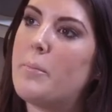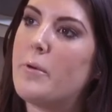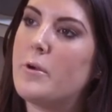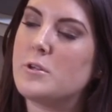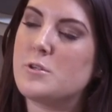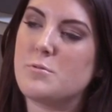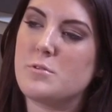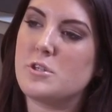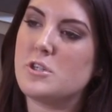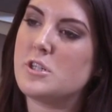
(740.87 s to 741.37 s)

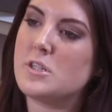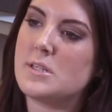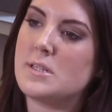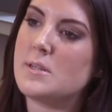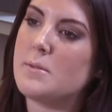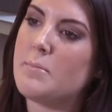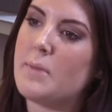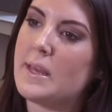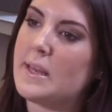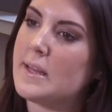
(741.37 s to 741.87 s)
approach was just
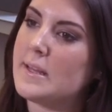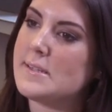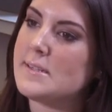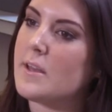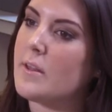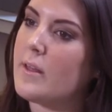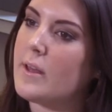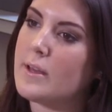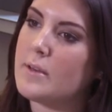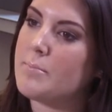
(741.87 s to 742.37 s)
to make it
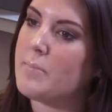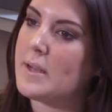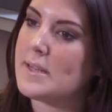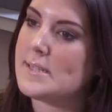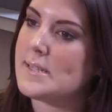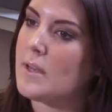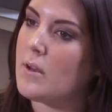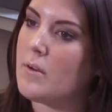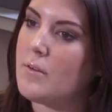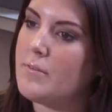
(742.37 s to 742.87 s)
sound like
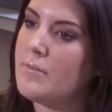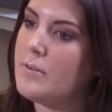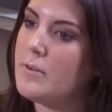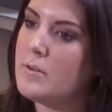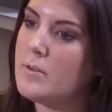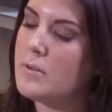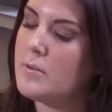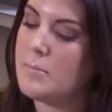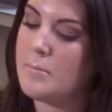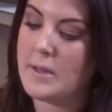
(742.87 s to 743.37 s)
myself,
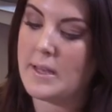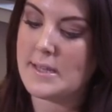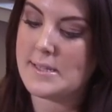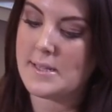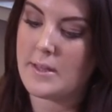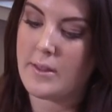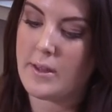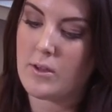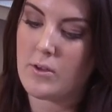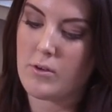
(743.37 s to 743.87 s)
make it
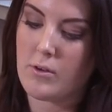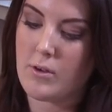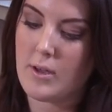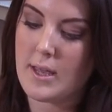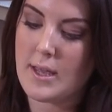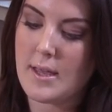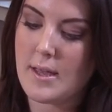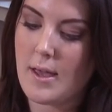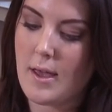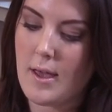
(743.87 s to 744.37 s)
sound like
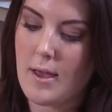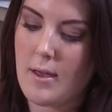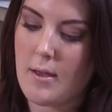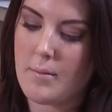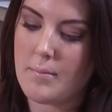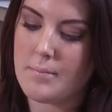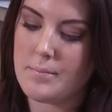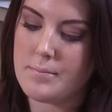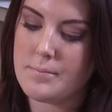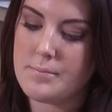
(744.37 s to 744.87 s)
Kree.
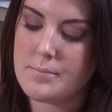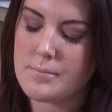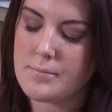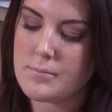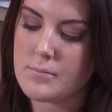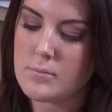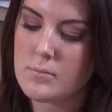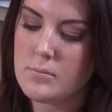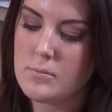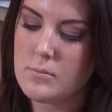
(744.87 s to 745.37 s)
Um,
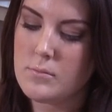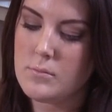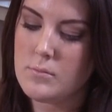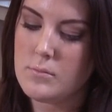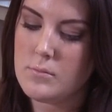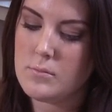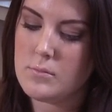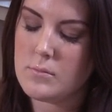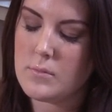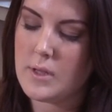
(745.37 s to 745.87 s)

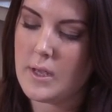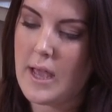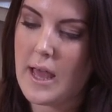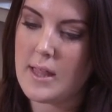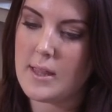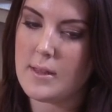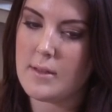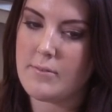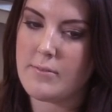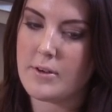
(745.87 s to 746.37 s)

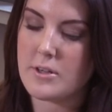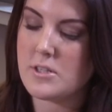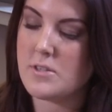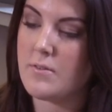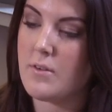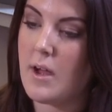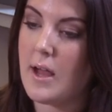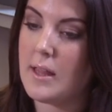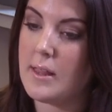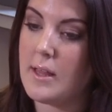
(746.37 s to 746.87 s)
I, first
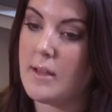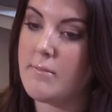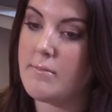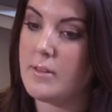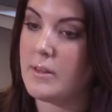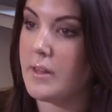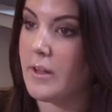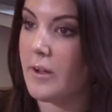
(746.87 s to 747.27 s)
of all, I love the